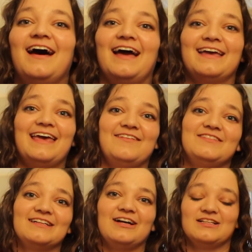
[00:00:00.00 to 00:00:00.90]
I came
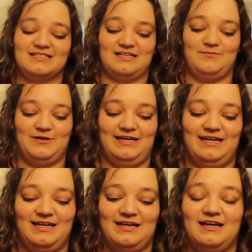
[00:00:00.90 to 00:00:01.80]
and got
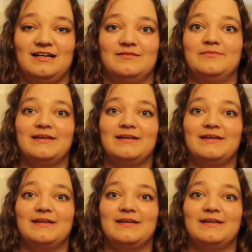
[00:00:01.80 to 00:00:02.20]
Subway um,